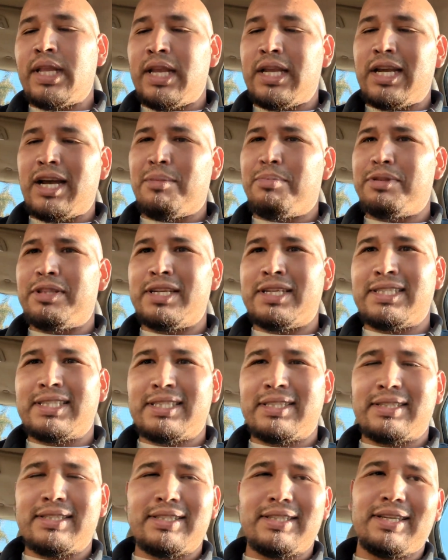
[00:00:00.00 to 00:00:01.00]
a couple
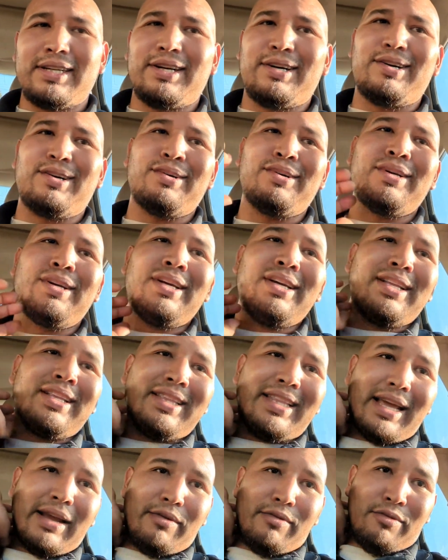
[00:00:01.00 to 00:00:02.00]
things, you know,
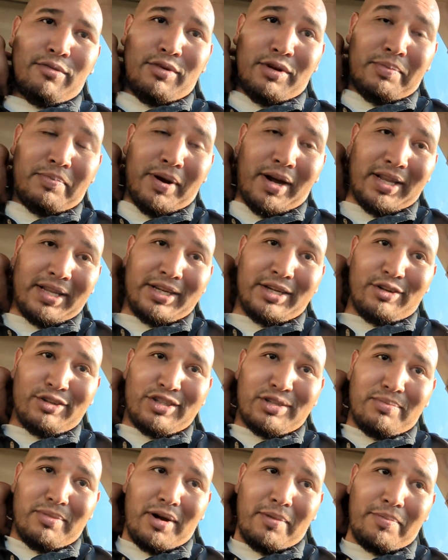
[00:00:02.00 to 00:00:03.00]
they would probably
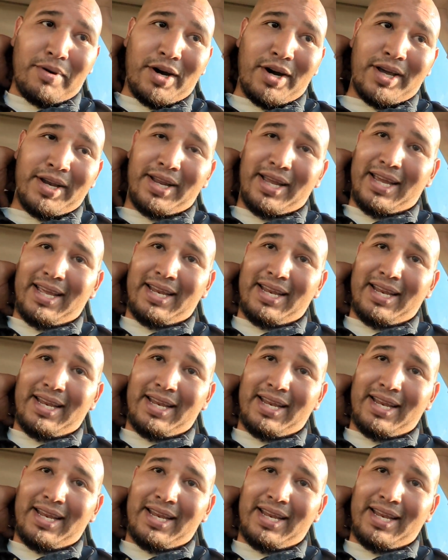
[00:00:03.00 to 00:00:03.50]
coach him up on,